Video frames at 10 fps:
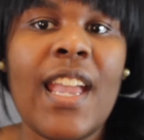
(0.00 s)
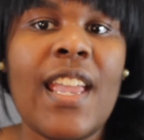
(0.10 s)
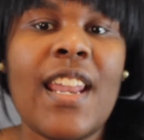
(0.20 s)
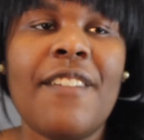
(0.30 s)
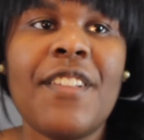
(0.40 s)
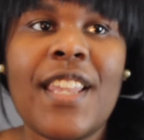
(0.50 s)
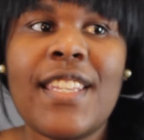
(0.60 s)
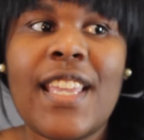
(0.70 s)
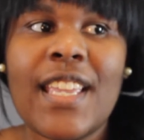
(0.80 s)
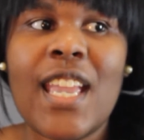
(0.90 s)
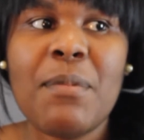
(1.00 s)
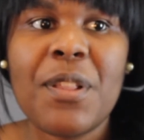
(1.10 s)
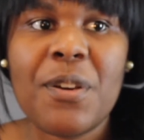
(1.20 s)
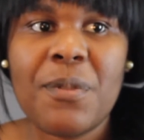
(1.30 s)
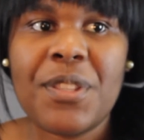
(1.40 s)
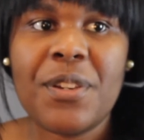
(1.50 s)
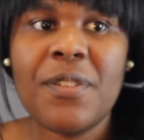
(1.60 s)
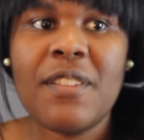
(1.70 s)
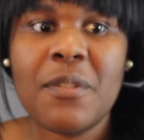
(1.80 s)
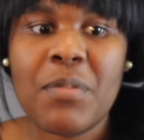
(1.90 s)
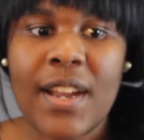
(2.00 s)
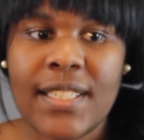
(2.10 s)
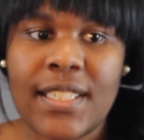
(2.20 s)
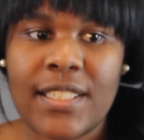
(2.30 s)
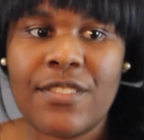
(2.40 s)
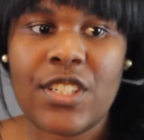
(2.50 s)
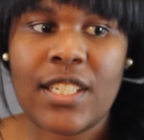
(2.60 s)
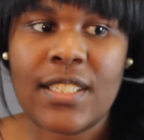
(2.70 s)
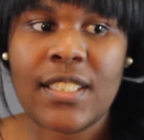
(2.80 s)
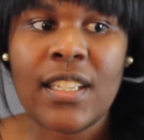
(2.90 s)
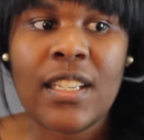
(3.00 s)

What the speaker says: and I feel like that came along with the grieving process of just